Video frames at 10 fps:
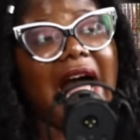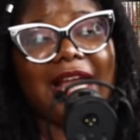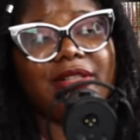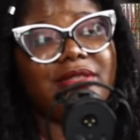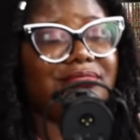
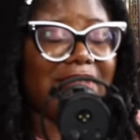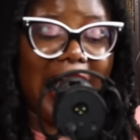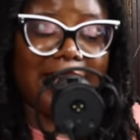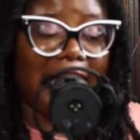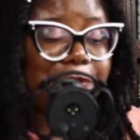I
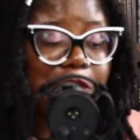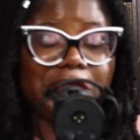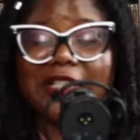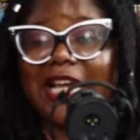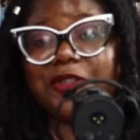I
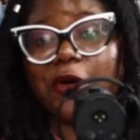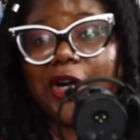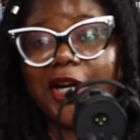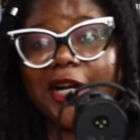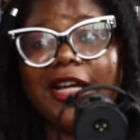absolutely adore
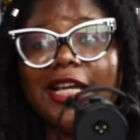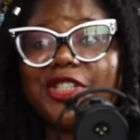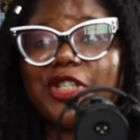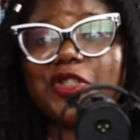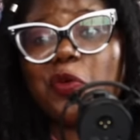her.
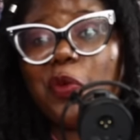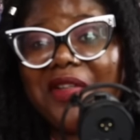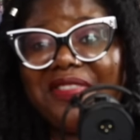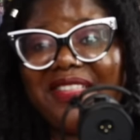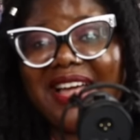She's the
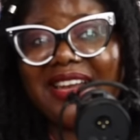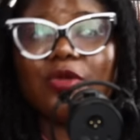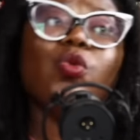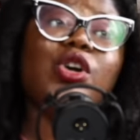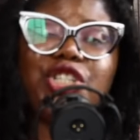one that
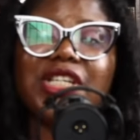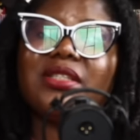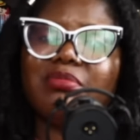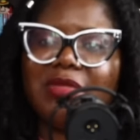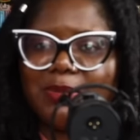one
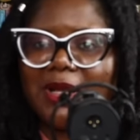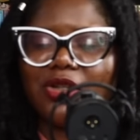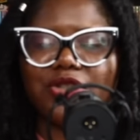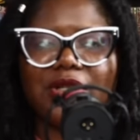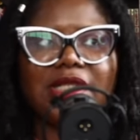she's Miss
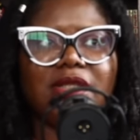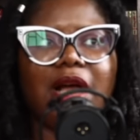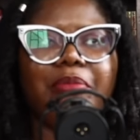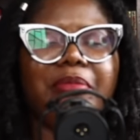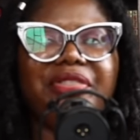Malhotra's uh,
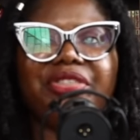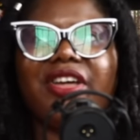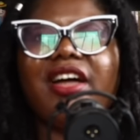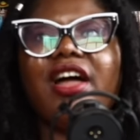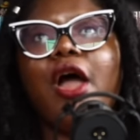
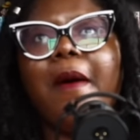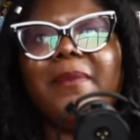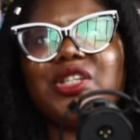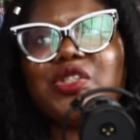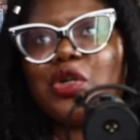mother,
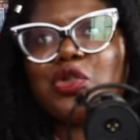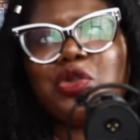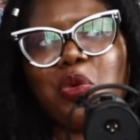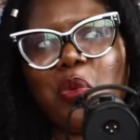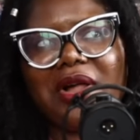but she's also
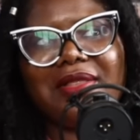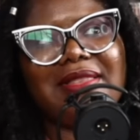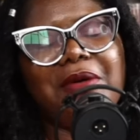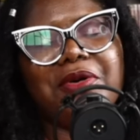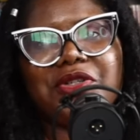the one
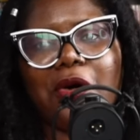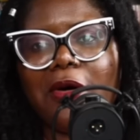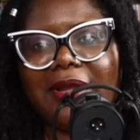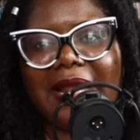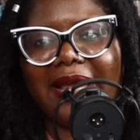that was
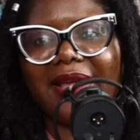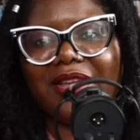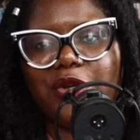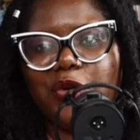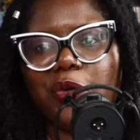all like
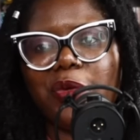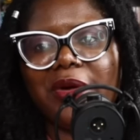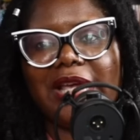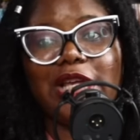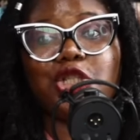you know
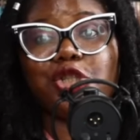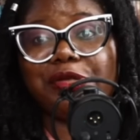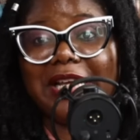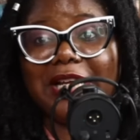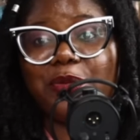
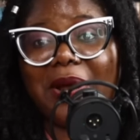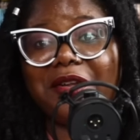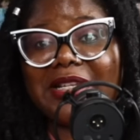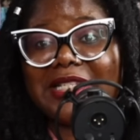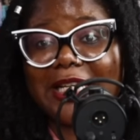intrigued when
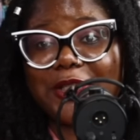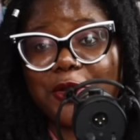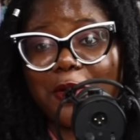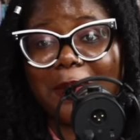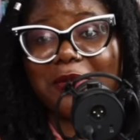Cressida
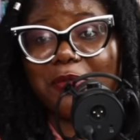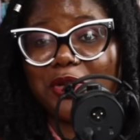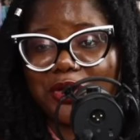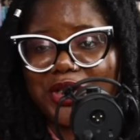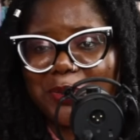showed up at the
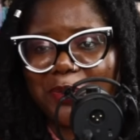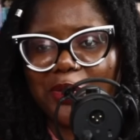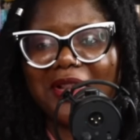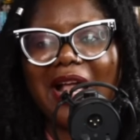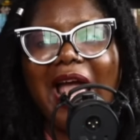Montrichin's
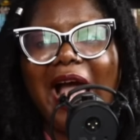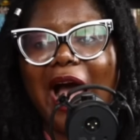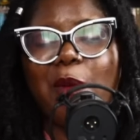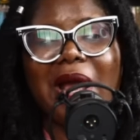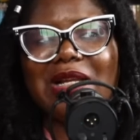ball,
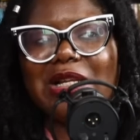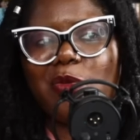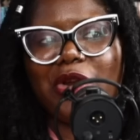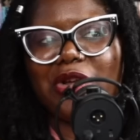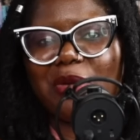and when
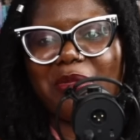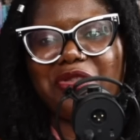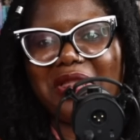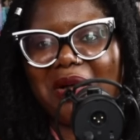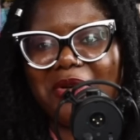one of some of the
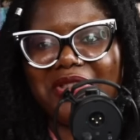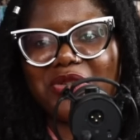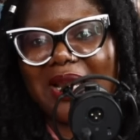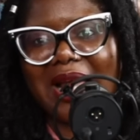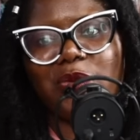other mothers
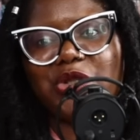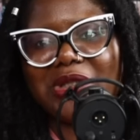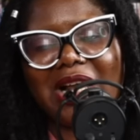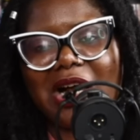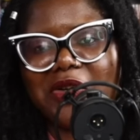were like, "We should
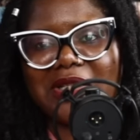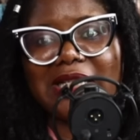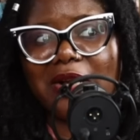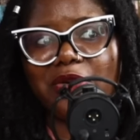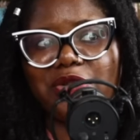take our daughters
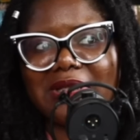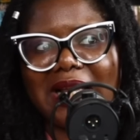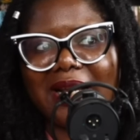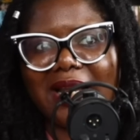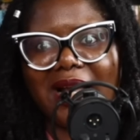and go," she was
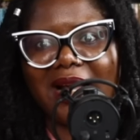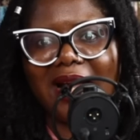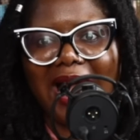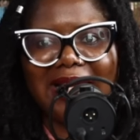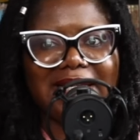like, "Nah,
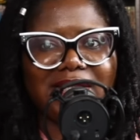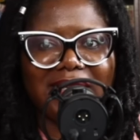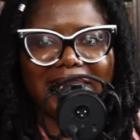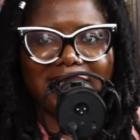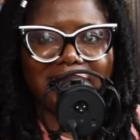I need to
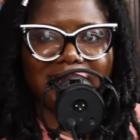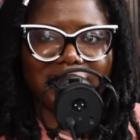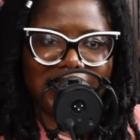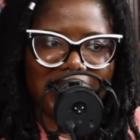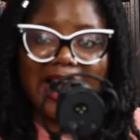catch this
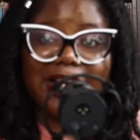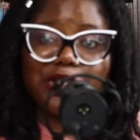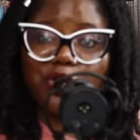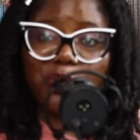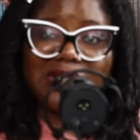tea. I need
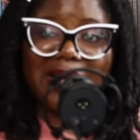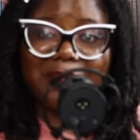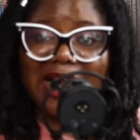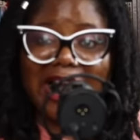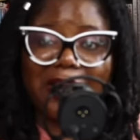to know what's
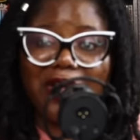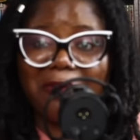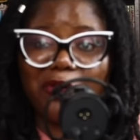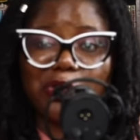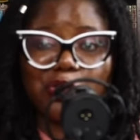happening. I cannot
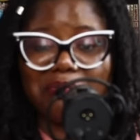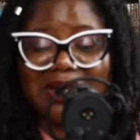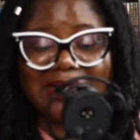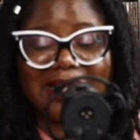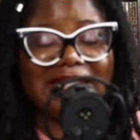afford to
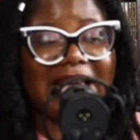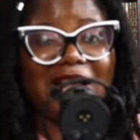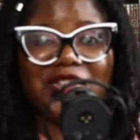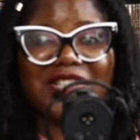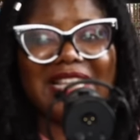miss this." And I
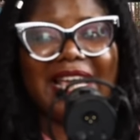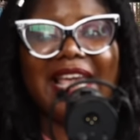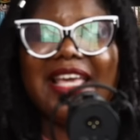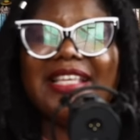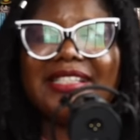was just like,
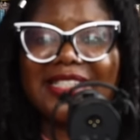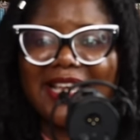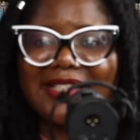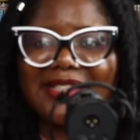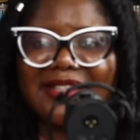
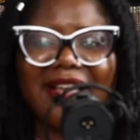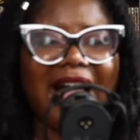"Sis."